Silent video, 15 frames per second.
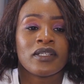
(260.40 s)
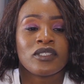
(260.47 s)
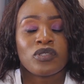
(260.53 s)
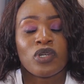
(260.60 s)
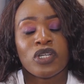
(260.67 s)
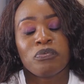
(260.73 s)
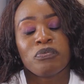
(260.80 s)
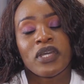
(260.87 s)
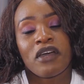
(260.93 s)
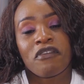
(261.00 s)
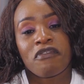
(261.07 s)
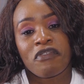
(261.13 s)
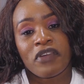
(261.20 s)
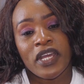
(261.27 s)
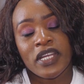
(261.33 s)
Don't be
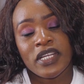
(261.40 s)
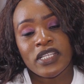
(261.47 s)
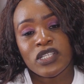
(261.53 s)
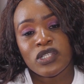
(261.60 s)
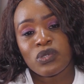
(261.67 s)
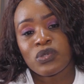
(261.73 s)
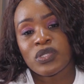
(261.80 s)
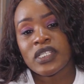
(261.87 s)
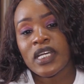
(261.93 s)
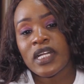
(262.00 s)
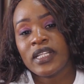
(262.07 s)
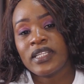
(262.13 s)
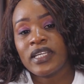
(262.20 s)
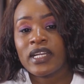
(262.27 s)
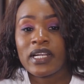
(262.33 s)
afraid to
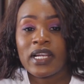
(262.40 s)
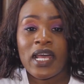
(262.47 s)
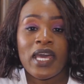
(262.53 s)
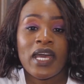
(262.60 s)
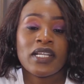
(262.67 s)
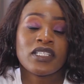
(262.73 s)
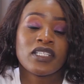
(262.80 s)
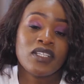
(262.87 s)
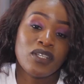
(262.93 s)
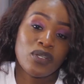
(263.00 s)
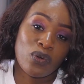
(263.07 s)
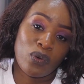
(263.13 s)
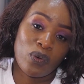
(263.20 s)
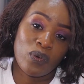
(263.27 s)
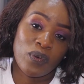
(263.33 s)
tell the client
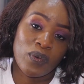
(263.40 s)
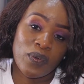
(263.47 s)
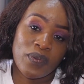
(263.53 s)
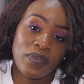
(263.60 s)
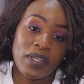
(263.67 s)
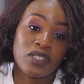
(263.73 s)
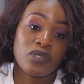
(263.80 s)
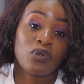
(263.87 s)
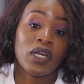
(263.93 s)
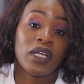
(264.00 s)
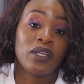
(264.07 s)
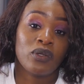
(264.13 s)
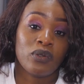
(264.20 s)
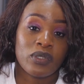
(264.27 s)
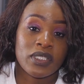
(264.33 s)
no, that you
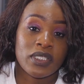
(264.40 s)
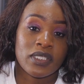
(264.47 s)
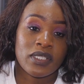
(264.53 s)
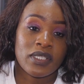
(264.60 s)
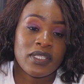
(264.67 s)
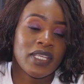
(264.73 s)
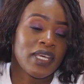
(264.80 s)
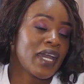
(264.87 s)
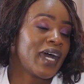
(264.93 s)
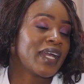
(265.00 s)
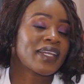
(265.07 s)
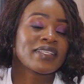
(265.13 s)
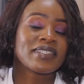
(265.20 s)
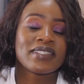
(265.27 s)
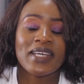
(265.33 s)
cannot. They
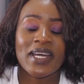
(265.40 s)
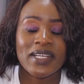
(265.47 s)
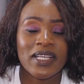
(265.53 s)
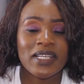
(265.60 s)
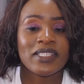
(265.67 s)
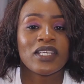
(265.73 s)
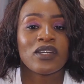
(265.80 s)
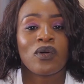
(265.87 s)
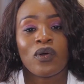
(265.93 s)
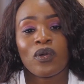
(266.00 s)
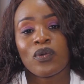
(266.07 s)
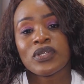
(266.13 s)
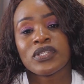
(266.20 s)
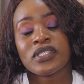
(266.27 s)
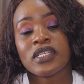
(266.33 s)
understand and they
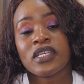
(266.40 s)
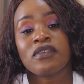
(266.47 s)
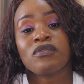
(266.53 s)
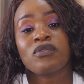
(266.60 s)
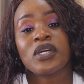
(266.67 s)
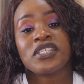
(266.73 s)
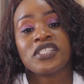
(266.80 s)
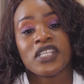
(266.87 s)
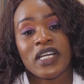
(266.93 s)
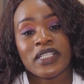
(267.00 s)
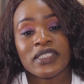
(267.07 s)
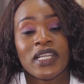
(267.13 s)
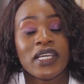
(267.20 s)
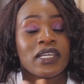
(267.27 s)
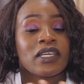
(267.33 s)
always give you a
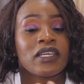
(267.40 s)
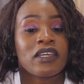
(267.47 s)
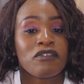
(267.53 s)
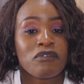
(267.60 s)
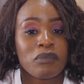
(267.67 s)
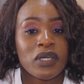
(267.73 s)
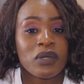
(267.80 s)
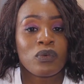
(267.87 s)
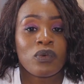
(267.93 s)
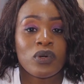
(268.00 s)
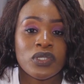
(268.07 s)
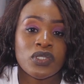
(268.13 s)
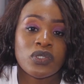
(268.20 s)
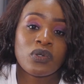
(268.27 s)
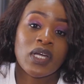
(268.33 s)
chance. Like, give me
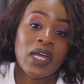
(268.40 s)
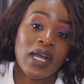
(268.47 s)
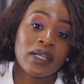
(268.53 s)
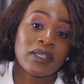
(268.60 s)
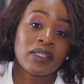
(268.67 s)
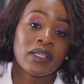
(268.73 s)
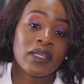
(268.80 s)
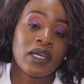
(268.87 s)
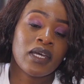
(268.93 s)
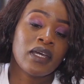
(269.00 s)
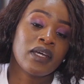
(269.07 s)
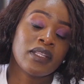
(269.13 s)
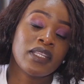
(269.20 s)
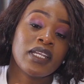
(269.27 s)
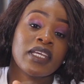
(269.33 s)
what you can.
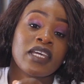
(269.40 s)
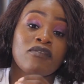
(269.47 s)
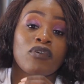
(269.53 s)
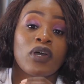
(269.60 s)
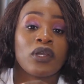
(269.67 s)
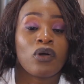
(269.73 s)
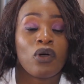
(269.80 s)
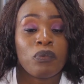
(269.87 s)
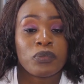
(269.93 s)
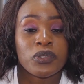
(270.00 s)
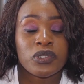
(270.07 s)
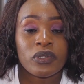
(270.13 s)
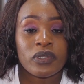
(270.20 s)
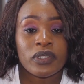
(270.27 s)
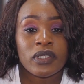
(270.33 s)
They'll give you an
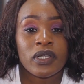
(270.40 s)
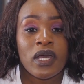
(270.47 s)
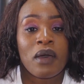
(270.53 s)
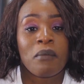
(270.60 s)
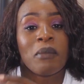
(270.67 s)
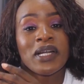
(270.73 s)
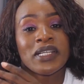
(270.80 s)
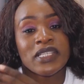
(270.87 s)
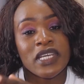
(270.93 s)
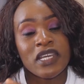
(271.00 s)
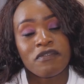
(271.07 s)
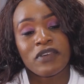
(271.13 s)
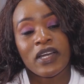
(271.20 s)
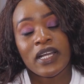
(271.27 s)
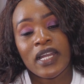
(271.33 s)
option. But
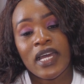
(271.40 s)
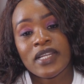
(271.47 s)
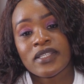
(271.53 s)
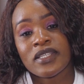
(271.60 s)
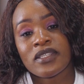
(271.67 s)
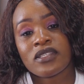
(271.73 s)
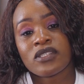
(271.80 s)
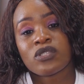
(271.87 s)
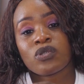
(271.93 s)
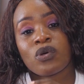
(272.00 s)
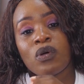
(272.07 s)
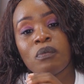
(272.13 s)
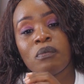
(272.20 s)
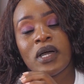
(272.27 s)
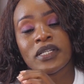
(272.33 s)
if a client is
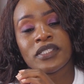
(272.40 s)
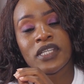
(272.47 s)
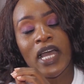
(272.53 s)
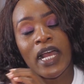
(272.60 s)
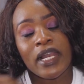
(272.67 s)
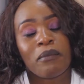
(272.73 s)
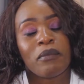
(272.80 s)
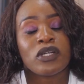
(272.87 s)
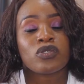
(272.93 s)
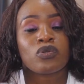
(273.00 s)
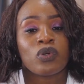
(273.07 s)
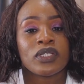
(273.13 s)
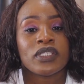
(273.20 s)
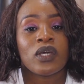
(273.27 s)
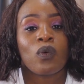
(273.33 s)
so much adamant
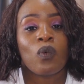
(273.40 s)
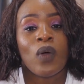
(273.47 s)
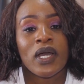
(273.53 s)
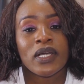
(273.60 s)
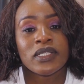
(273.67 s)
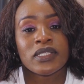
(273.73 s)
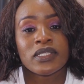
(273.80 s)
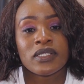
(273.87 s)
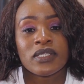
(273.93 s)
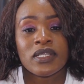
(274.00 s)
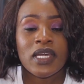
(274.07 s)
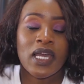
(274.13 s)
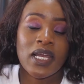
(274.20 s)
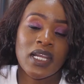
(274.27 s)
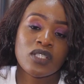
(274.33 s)
what they want,
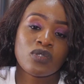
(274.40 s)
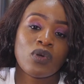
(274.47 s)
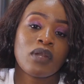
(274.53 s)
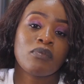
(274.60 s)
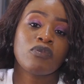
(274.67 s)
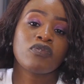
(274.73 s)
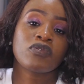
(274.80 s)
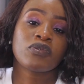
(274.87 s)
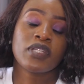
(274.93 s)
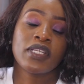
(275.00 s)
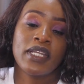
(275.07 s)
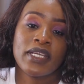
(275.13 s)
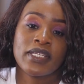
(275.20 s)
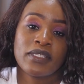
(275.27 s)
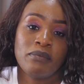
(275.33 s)
they can as well move to the
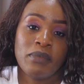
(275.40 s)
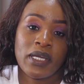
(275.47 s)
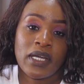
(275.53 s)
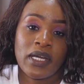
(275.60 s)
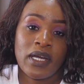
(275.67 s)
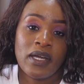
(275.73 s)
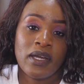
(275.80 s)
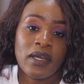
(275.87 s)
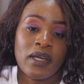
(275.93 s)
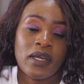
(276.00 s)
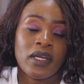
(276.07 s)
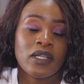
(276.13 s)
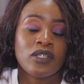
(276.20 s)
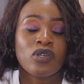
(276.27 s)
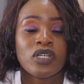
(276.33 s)
next baker.
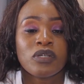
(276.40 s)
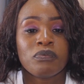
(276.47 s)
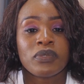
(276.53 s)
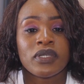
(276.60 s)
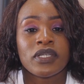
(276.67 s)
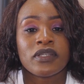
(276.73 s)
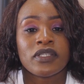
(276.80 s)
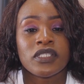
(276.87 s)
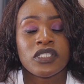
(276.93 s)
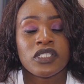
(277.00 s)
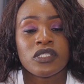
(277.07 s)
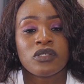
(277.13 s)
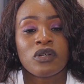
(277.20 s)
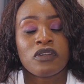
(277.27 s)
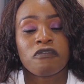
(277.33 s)

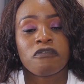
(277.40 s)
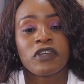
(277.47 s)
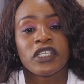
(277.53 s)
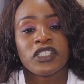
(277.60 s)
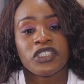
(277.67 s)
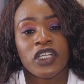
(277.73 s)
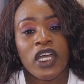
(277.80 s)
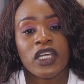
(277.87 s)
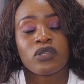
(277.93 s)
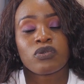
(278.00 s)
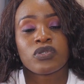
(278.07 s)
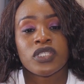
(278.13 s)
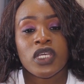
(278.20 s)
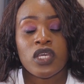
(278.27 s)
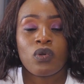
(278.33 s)
Don't feel shy
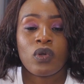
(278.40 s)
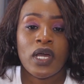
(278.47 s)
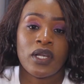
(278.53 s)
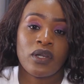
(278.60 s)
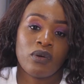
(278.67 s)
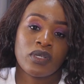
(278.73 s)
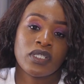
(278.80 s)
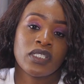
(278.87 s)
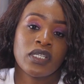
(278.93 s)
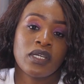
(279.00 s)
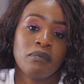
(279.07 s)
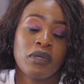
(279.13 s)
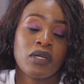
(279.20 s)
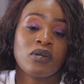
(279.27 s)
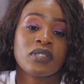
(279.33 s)
to say you cannot,
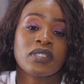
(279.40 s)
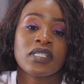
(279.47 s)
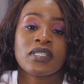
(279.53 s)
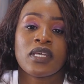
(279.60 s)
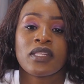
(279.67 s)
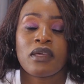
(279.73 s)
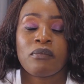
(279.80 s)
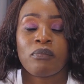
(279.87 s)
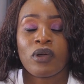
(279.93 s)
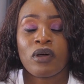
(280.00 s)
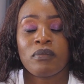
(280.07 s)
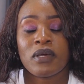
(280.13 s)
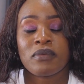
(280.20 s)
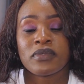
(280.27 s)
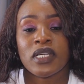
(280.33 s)
because these are the
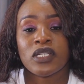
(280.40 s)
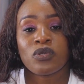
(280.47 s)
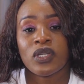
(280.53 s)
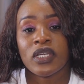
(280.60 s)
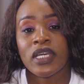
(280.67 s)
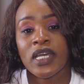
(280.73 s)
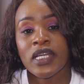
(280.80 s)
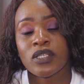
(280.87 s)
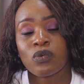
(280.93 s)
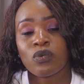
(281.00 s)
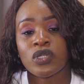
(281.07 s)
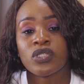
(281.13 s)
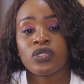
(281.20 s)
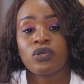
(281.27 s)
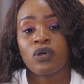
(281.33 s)
problems that we get:
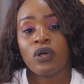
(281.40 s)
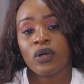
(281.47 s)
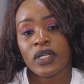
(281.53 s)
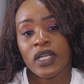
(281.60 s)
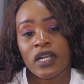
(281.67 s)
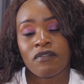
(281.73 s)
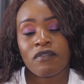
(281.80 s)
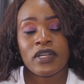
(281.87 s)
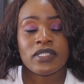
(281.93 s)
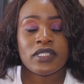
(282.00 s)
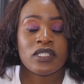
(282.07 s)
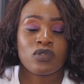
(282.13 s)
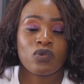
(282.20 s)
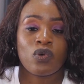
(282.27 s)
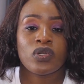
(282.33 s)
what you ordered
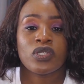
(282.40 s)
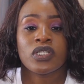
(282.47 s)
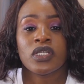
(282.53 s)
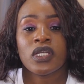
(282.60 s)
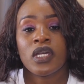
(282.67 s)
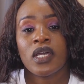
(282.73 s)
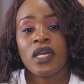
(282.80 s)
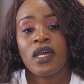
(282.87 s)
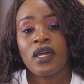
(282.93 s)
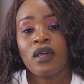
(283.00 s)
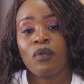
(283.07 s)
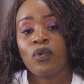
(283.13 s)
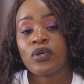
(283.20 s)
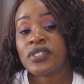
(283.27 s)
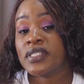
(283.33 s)
versus what
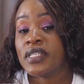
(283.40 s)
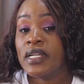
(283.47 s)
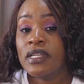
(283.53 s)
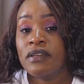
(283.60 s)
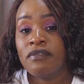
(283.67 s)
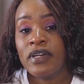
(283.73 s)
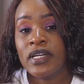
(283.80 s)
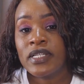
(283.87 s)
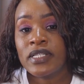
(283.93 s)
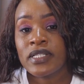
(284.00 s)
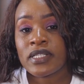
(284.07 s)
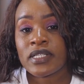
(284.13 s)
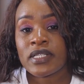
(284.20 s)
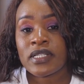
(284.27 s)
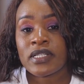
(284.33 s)
was delivered.
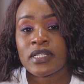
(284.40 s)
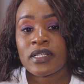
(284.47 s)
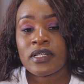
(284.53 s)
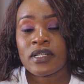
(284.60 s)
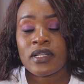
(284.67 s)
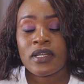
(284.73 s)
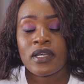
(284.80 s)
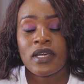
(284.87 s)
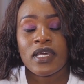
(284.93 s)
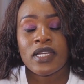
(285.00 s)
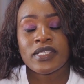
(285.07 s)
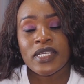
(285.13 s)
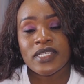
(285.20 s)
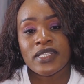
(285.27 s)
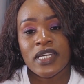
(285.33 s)

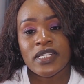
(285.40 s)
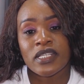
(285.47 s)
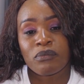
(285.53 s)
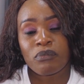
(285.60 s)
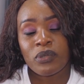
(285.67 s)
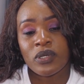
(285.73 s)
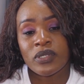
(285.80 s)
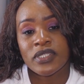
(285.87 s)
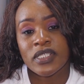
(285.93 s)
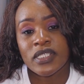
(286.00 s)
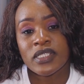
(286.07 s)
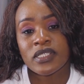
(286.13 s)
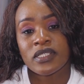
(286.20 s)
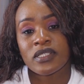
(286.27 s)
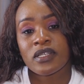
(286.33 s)
It's a starting
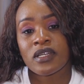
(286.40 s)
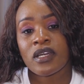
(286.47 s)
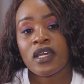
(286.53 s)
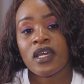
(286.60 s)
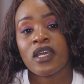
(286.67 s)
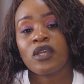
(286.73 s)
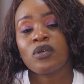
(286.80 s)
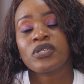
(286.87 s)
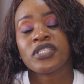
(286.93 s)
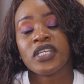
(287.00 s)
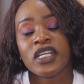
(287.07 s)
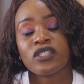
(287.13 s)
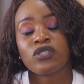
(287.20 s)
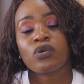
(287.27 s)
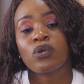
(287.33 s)
process. You'll
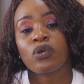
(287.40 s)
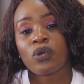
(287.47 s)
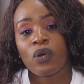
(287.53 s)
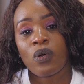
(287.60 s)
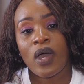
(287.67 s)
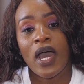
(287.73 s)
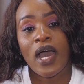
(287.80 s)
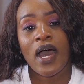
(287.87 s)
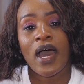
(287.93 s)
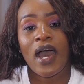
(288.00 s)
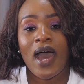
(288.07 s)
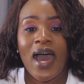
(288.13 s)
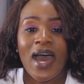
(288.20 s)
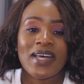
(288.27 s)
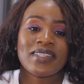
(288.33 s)
tend to grow
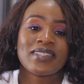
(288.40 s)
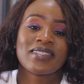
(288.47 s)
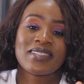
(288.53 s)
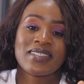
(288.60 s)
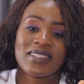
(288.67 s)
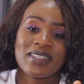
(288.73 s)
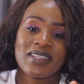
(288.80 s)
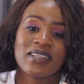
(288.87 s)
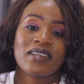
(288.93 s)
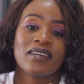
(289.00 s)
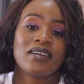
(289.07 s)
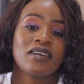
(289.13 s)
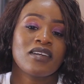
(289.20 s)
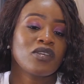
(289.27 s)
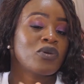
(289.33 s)
as
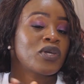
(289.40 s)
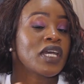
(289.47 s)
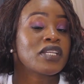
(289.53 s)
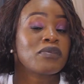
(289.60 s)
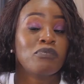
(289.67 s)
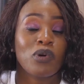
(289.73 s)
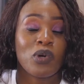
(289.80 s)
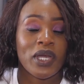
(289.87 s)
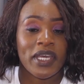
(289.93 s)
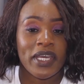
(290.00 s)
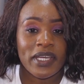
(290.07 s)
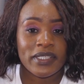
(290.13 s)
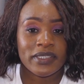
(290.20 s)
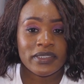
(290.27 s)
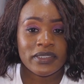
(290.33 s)
you get more
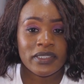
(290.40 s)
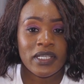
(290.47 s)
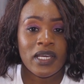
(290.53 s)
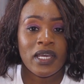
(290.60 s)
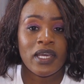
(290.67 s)
cakes.